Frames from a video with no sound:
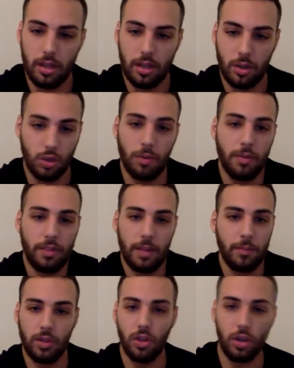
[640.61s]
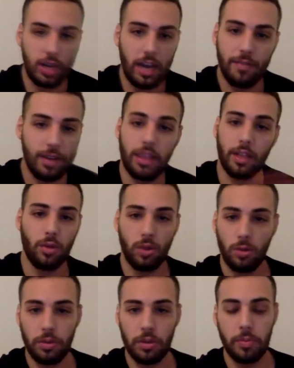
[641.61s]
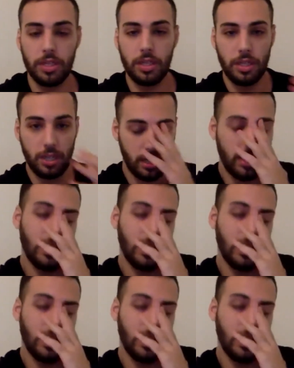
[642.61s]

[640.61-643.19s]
because some of them don't have anything to do with business,